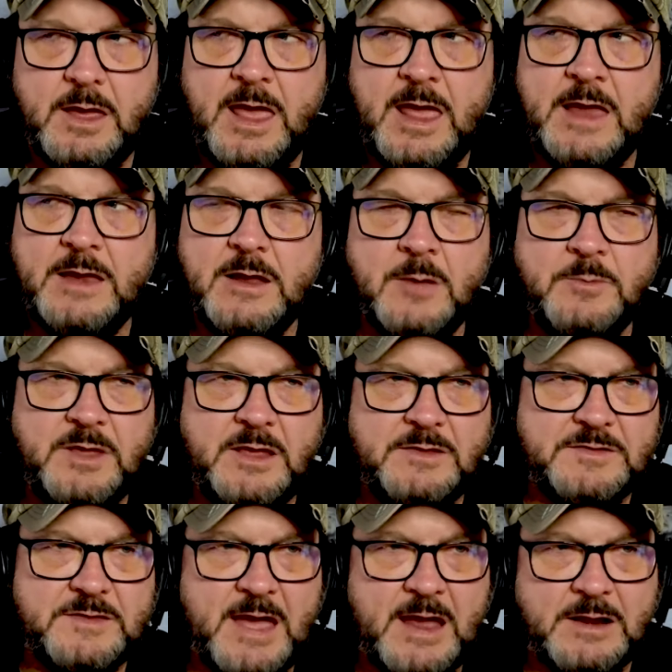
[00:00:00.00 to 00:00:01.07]
and
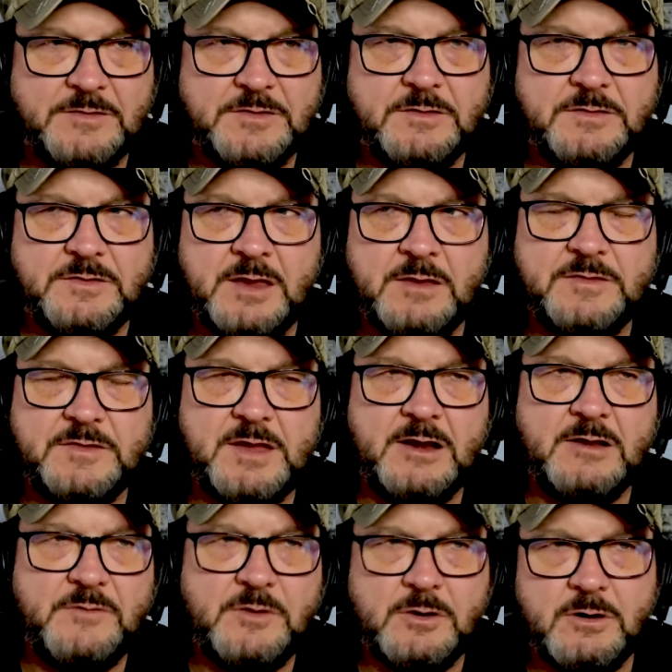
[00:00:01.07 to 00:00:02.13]
update statuses
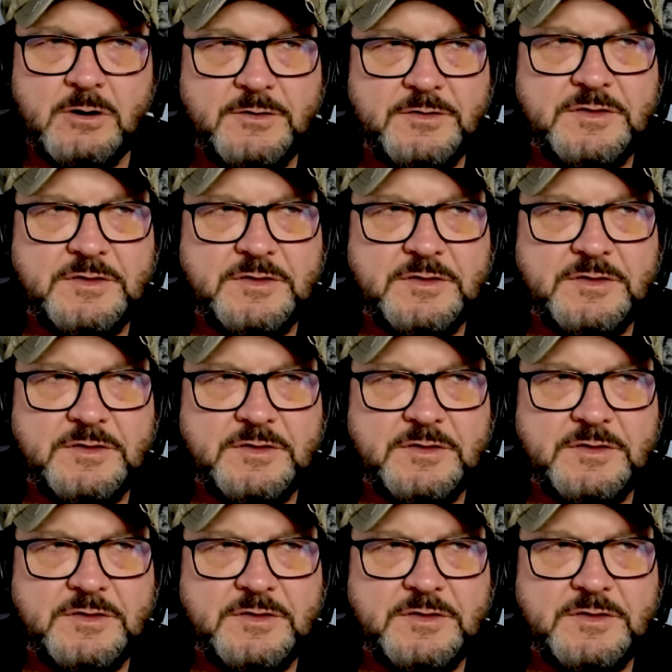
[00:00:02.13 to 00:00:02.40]
inside of your